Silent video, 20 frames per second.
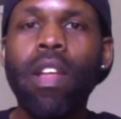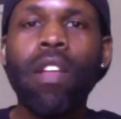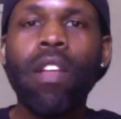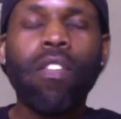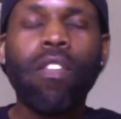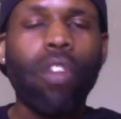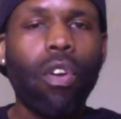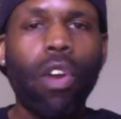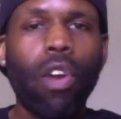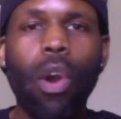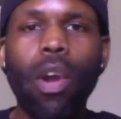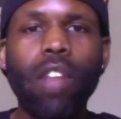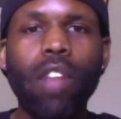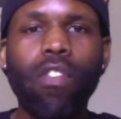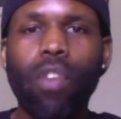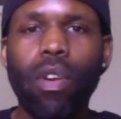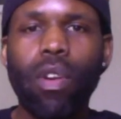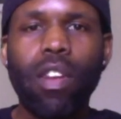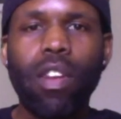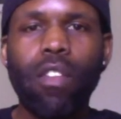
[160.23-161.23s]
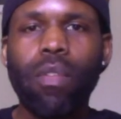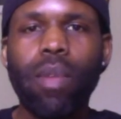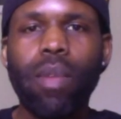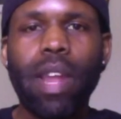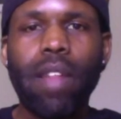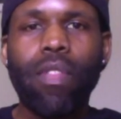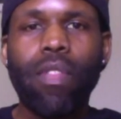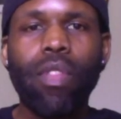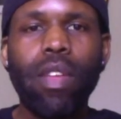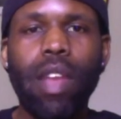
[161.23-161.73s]
So go enjoy this one
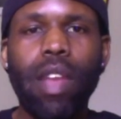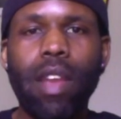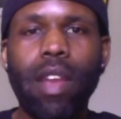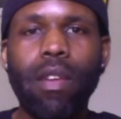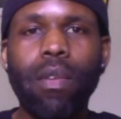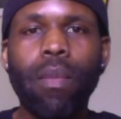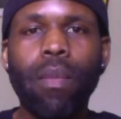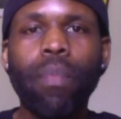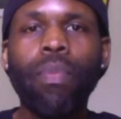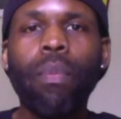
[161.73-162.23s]
at the theater.